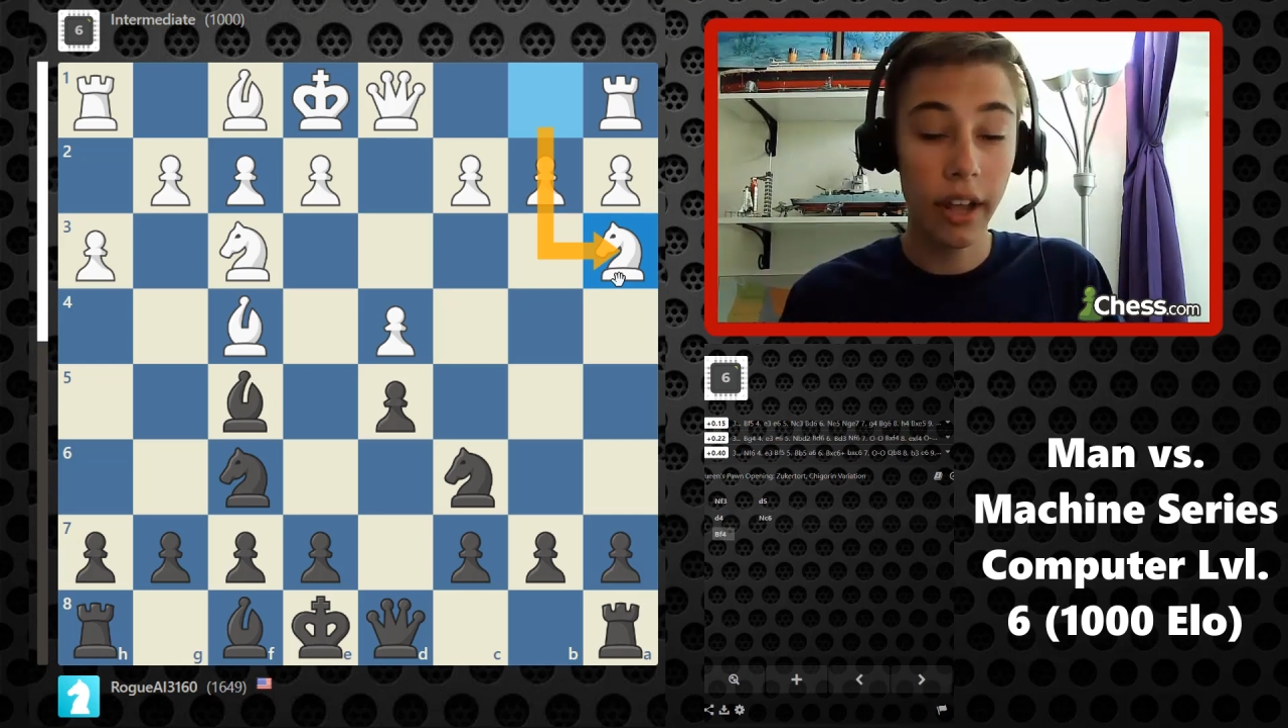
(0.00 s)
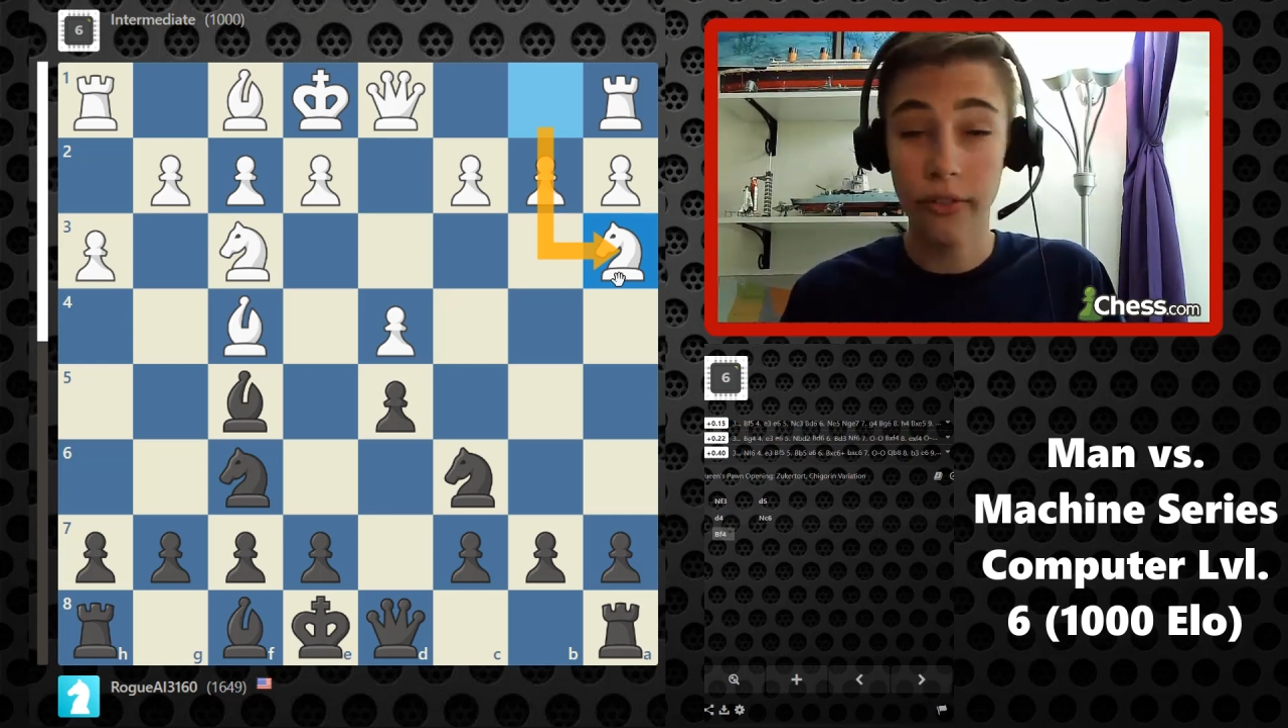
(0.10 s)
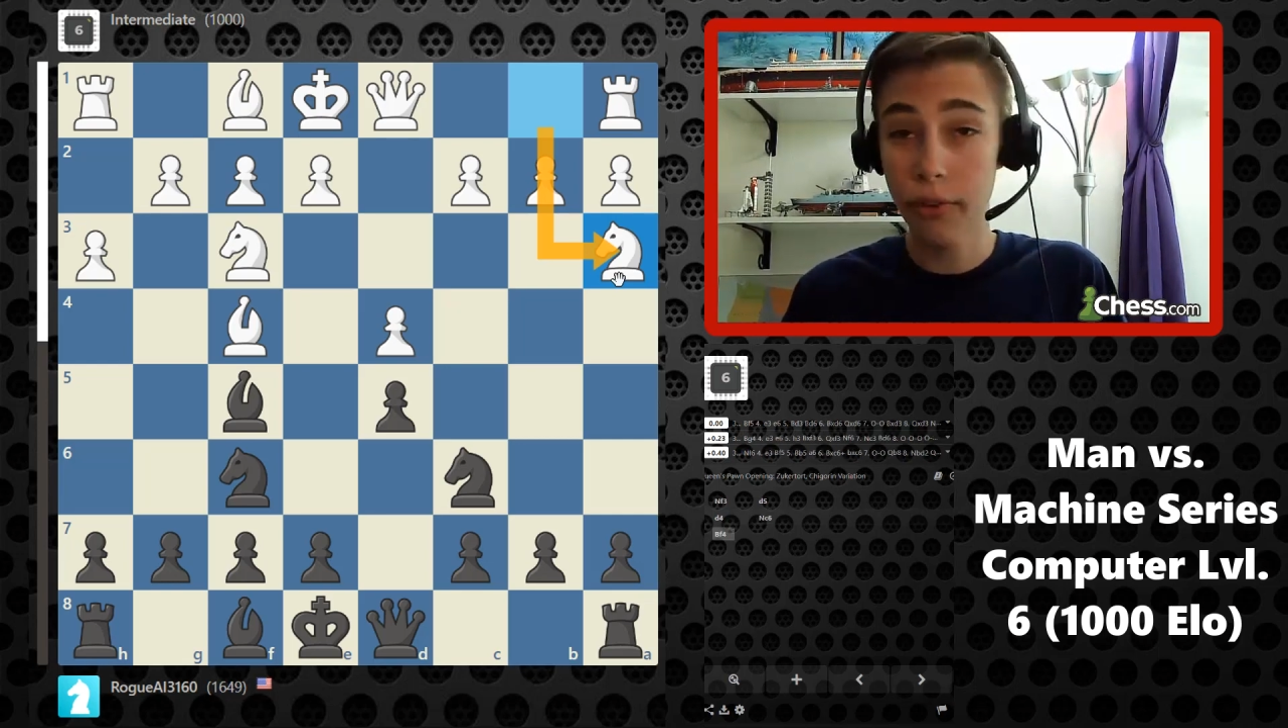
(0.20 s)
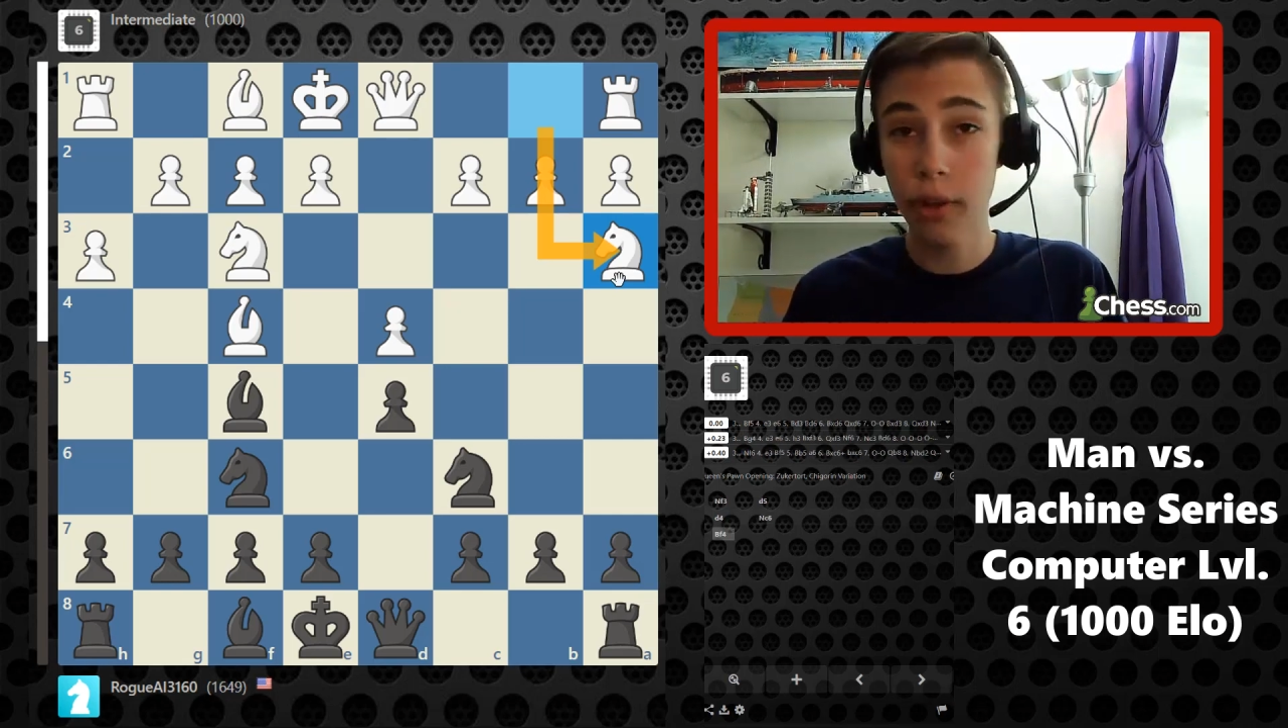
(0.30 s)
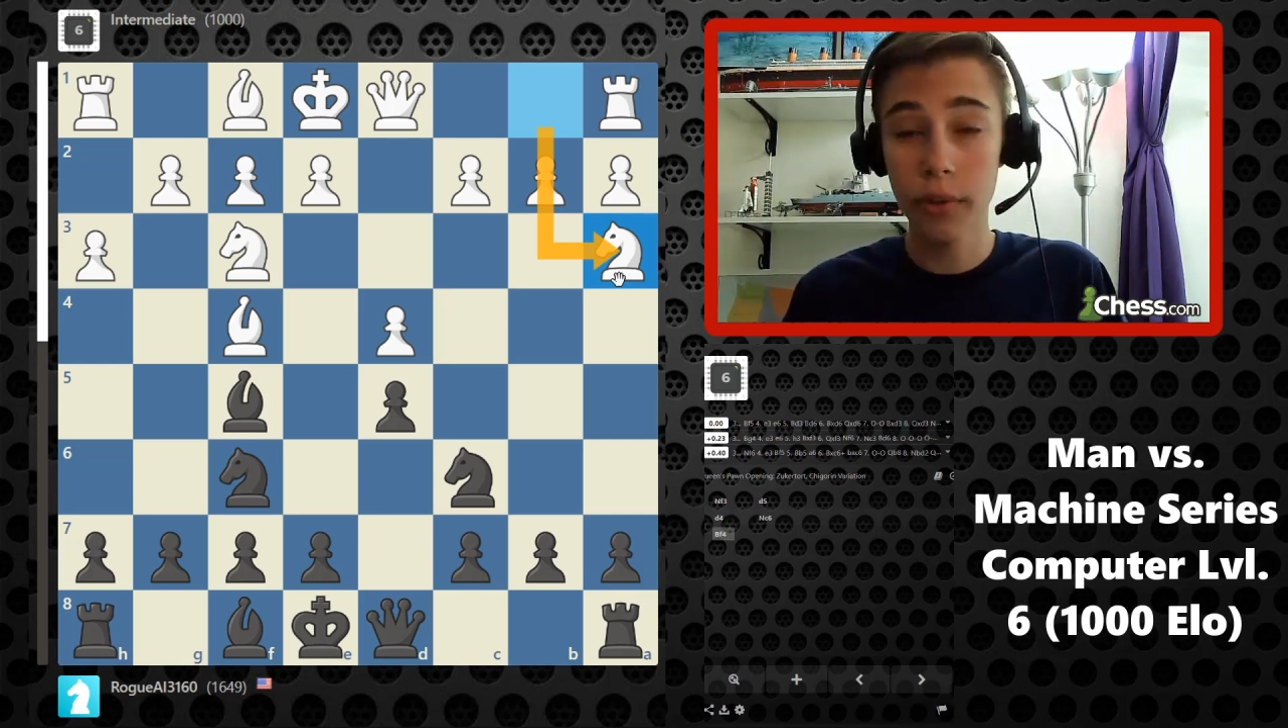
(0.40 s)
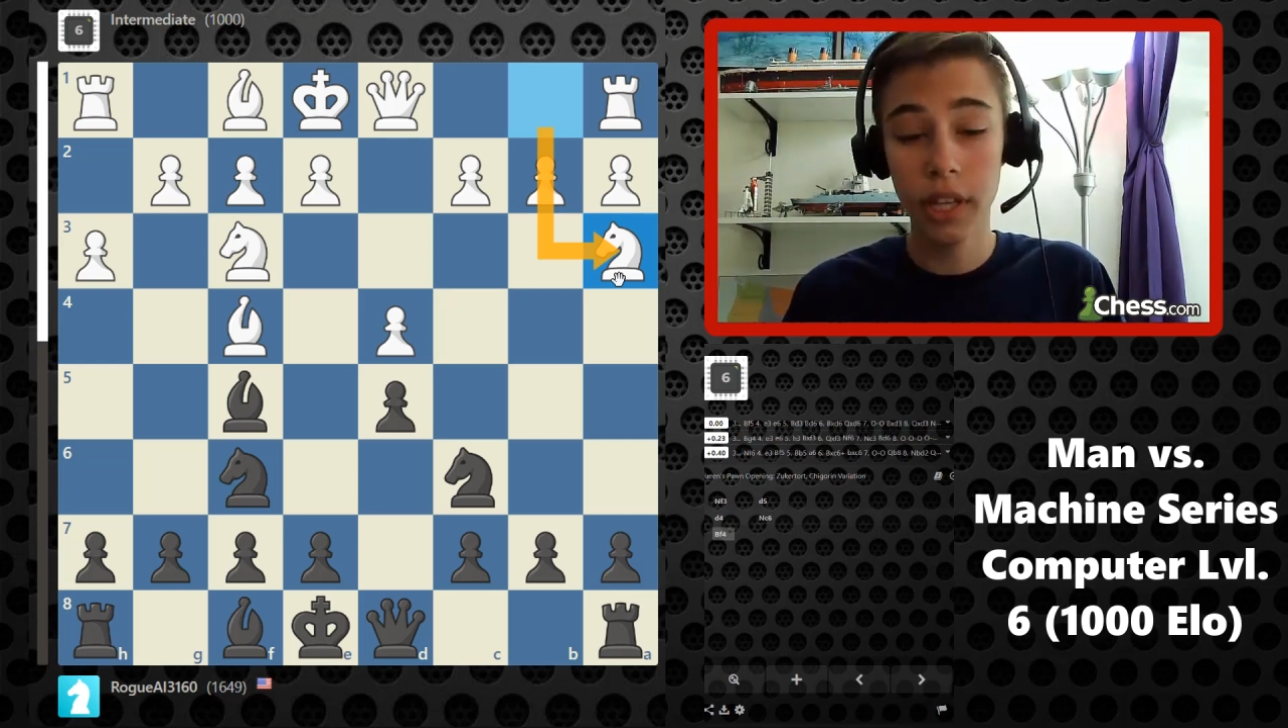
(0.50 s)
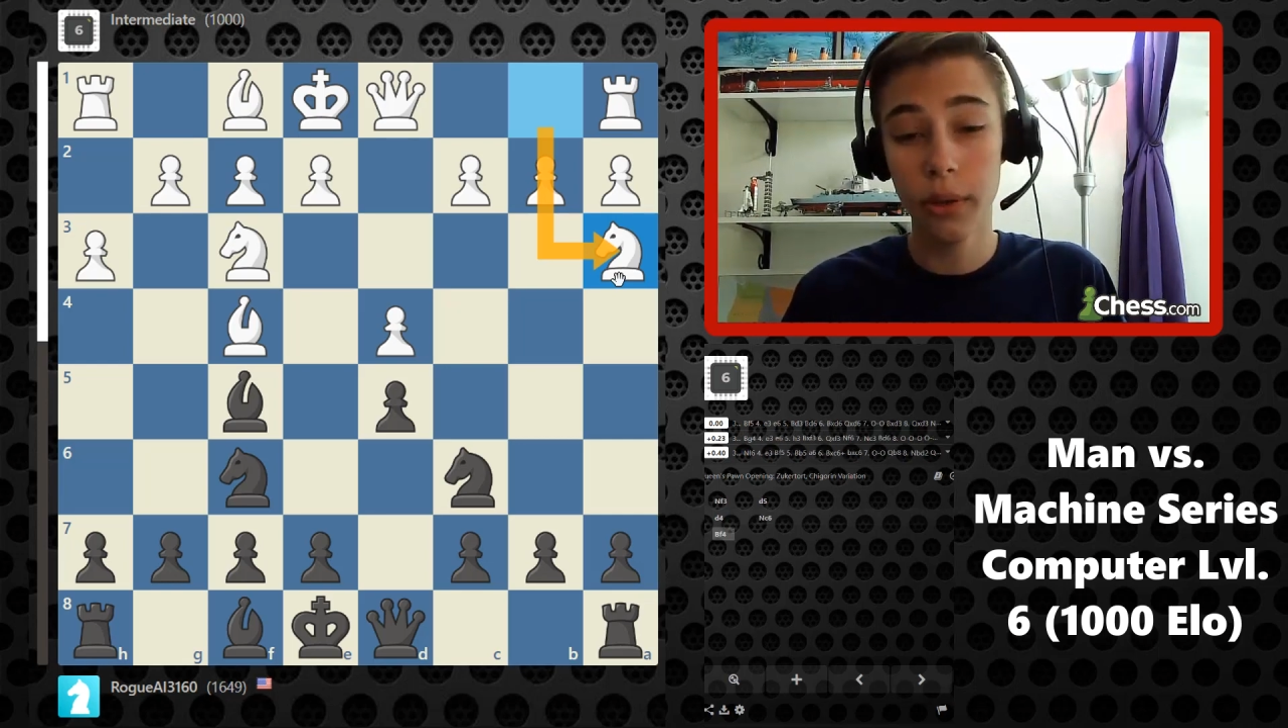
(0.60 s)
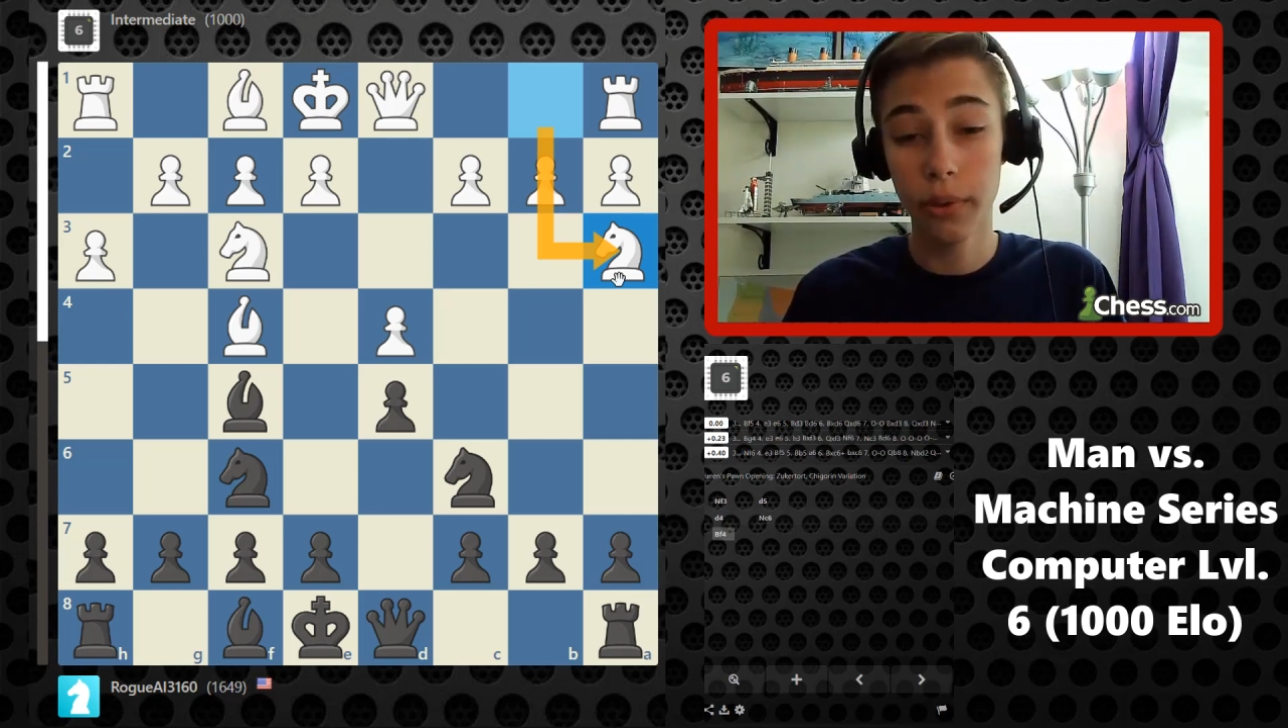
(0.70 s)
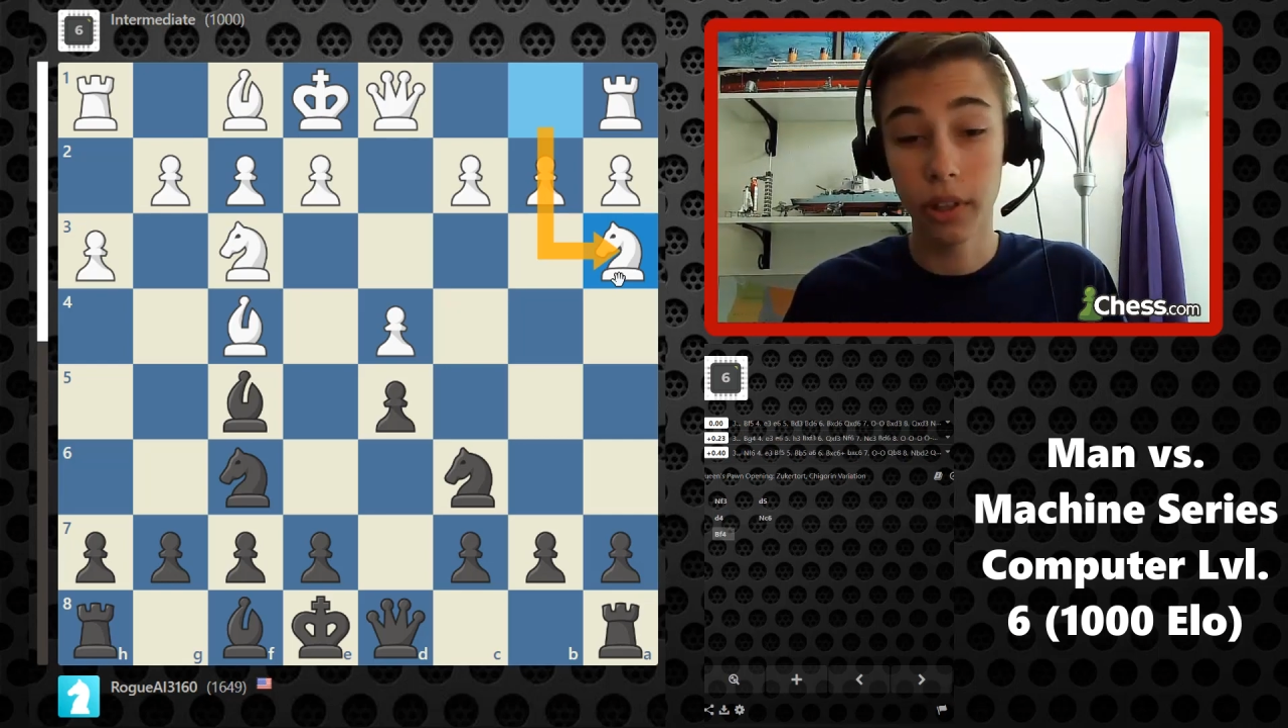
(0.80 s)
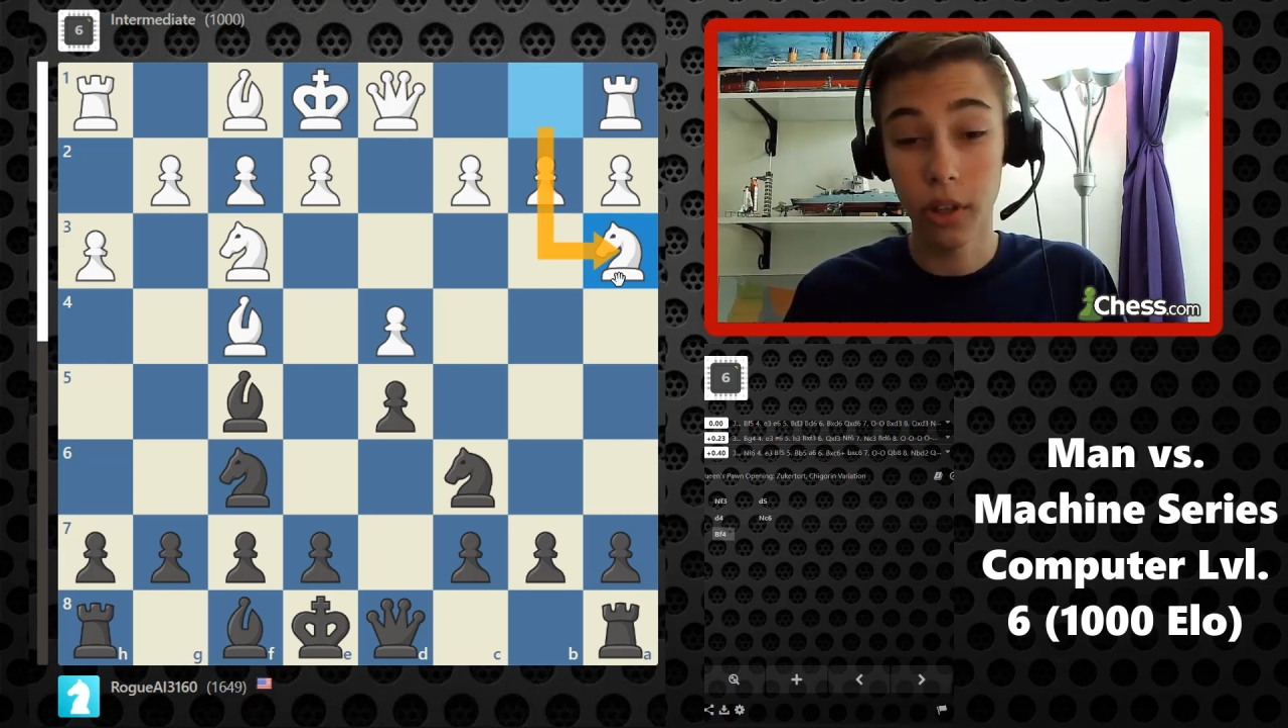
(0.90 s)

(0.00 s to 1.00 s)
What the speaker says: I frequently will